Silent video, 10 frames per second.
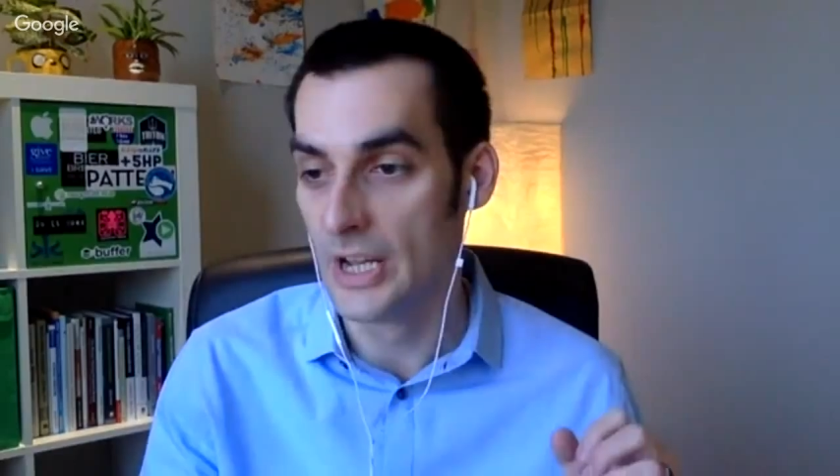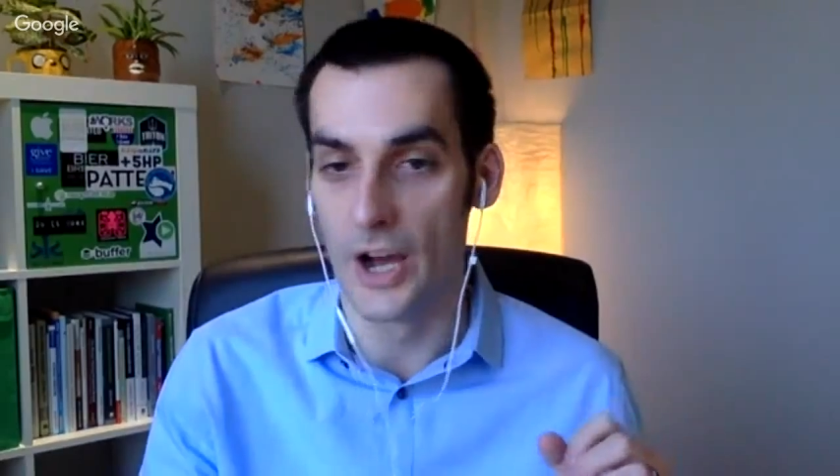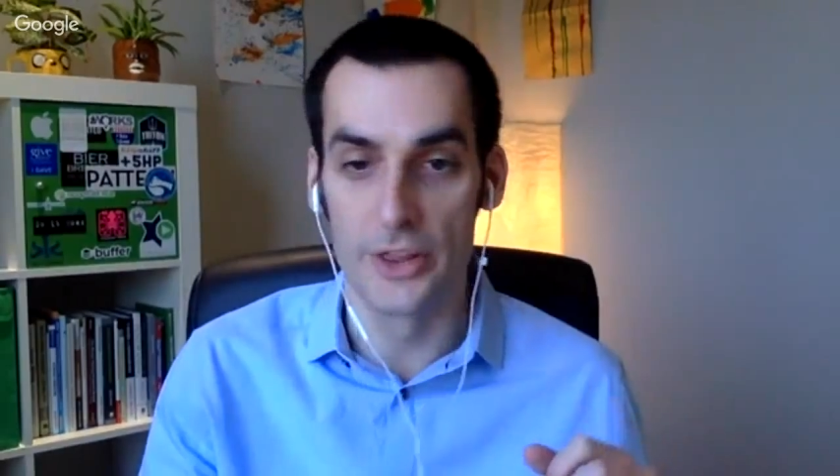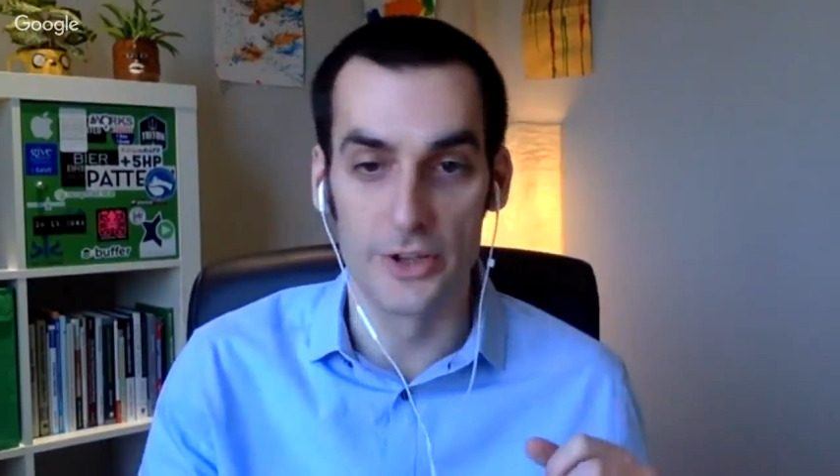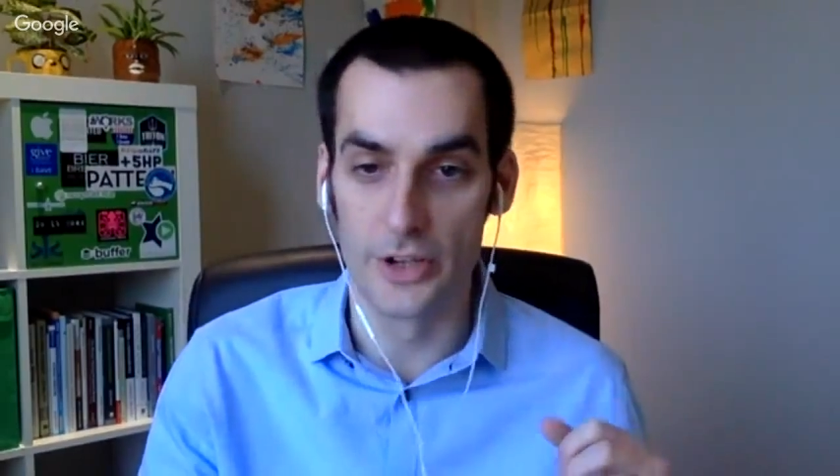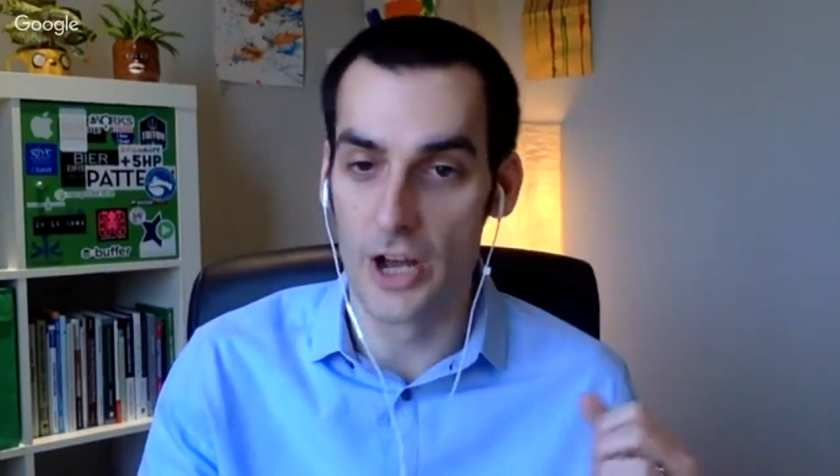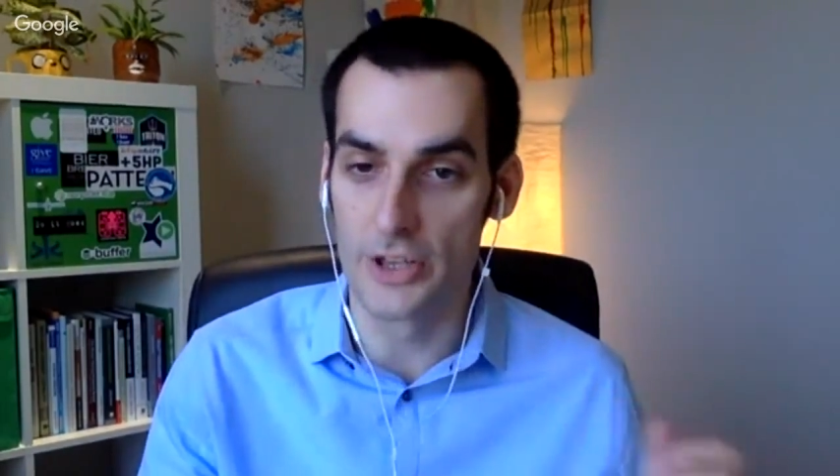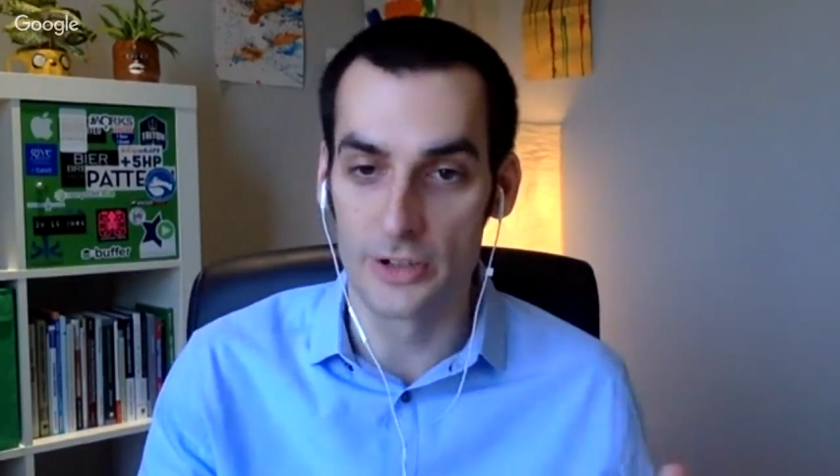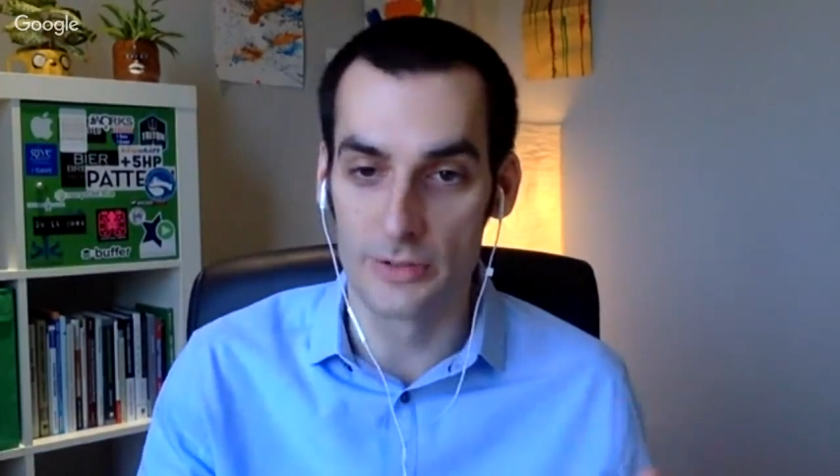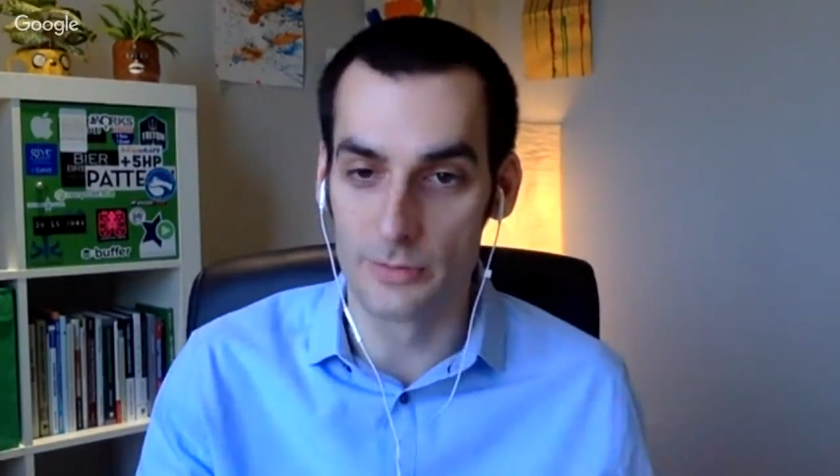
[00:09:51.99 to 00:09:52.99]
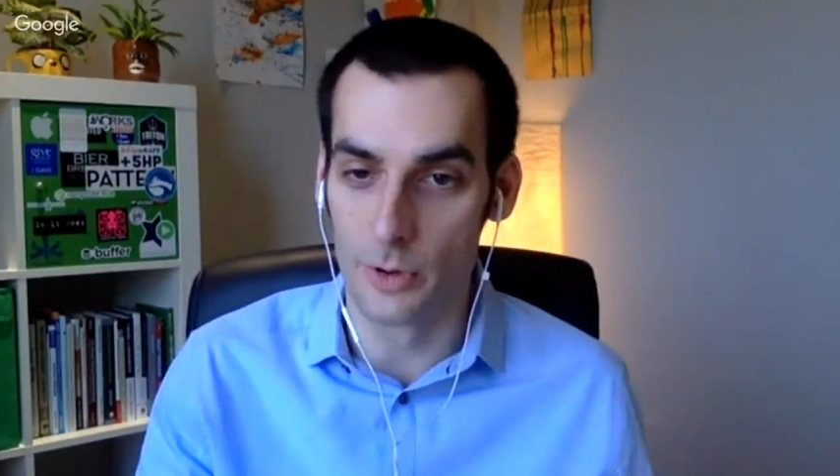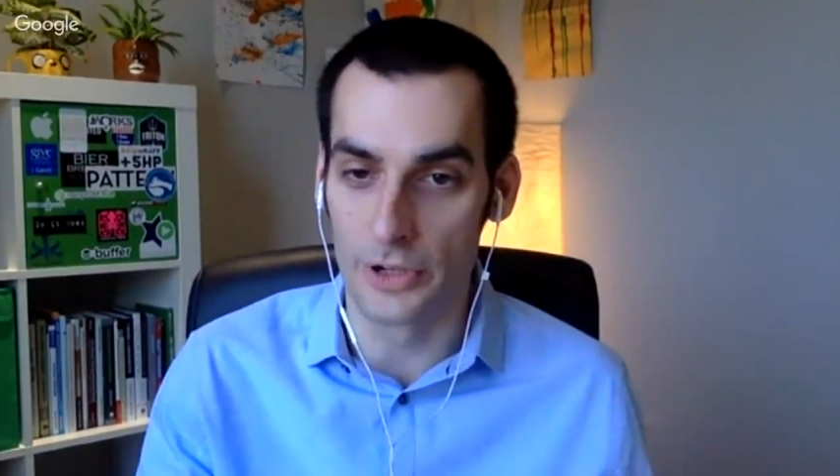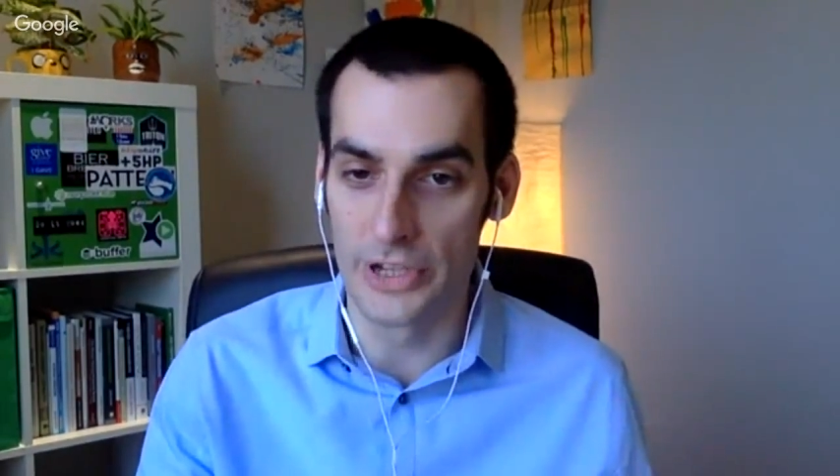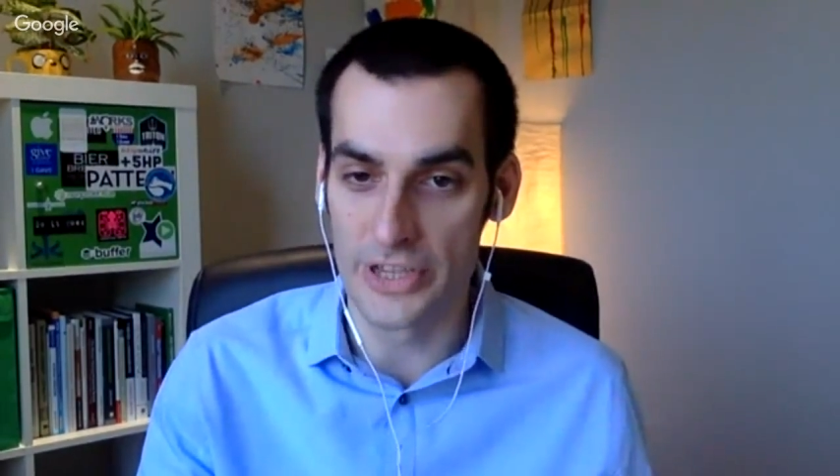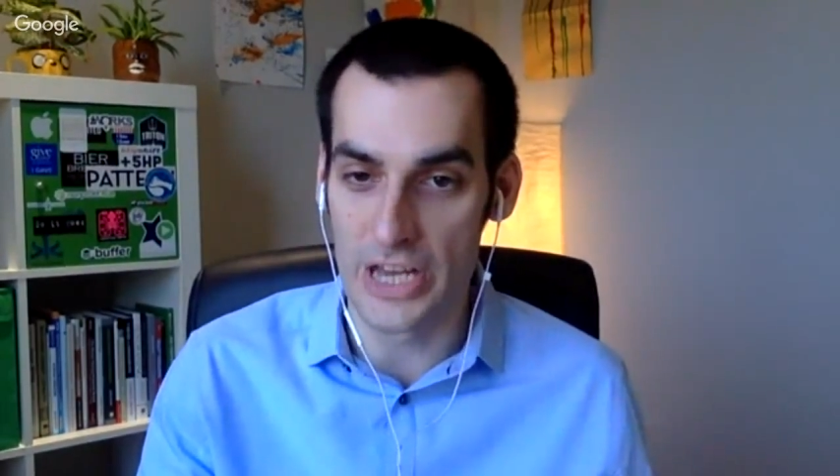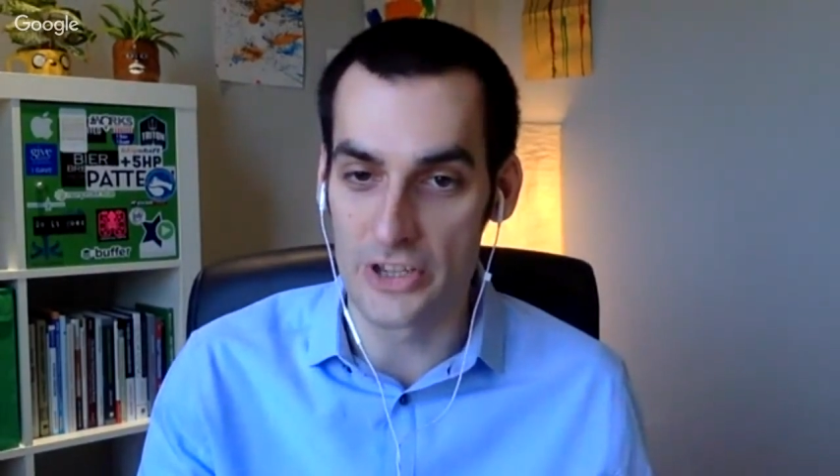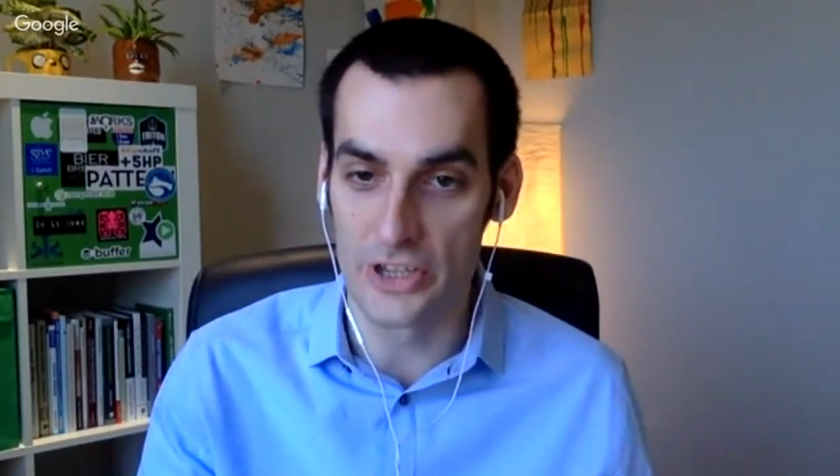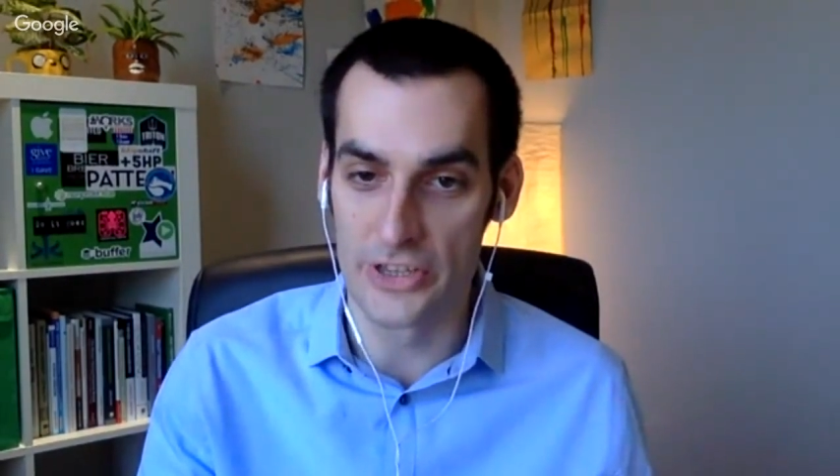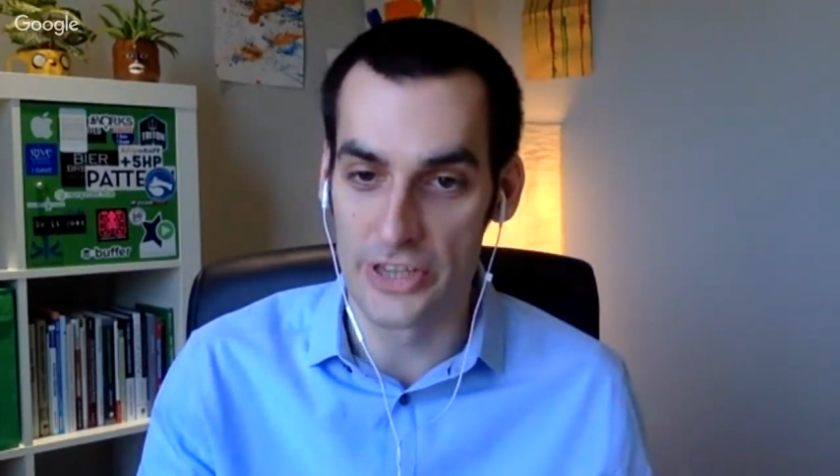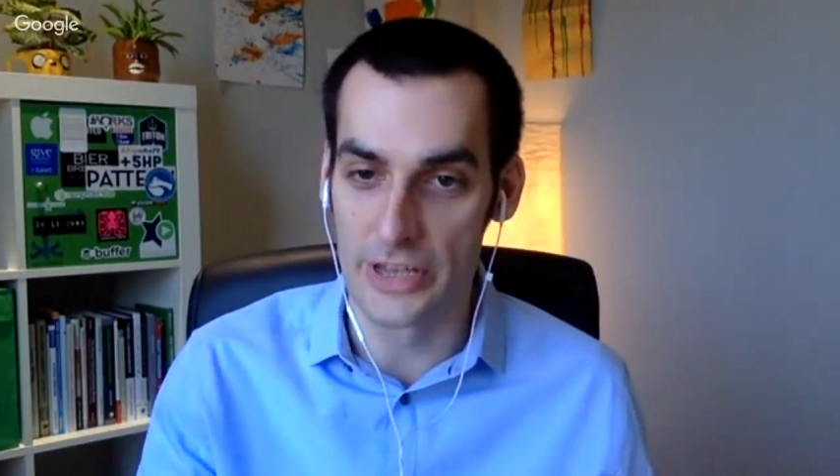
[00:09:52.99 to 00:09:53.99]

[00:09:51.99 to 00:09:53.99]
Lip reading: Other organizations